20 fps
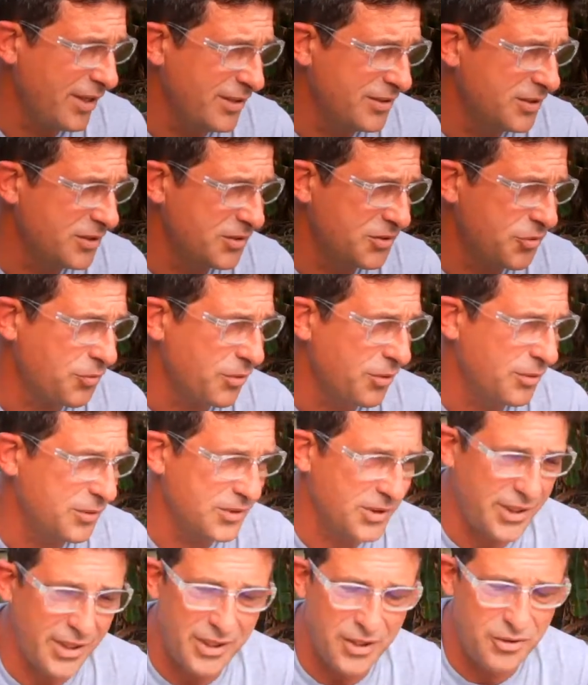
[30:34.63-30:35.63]
It just
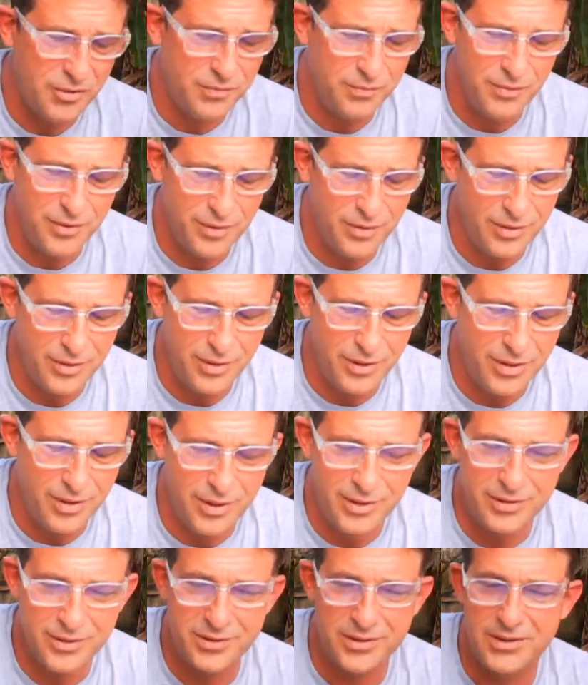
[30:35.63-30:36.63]
grows like
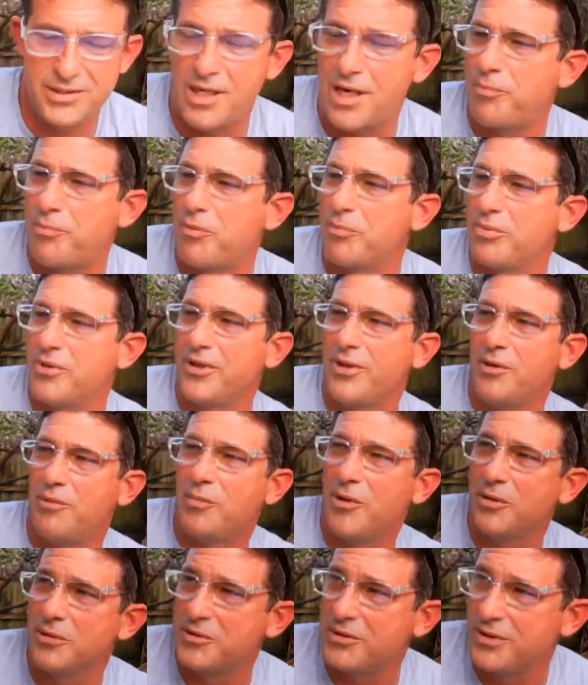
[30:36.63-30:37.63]
unstoppably
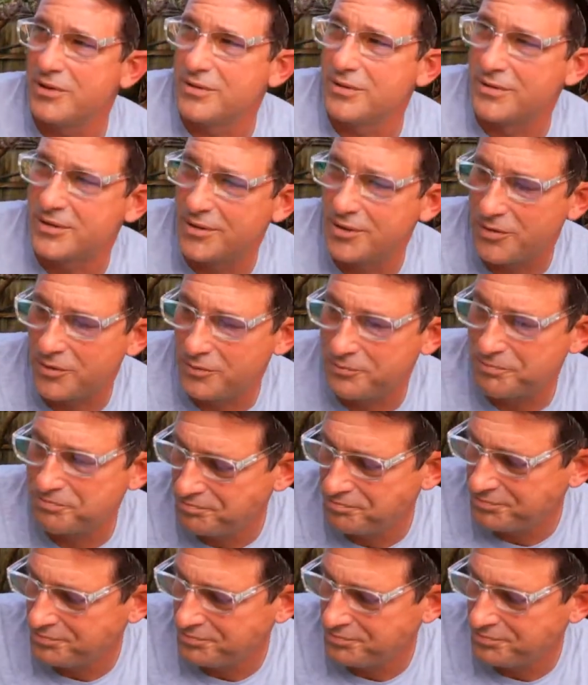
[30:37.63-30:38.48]
almost, and so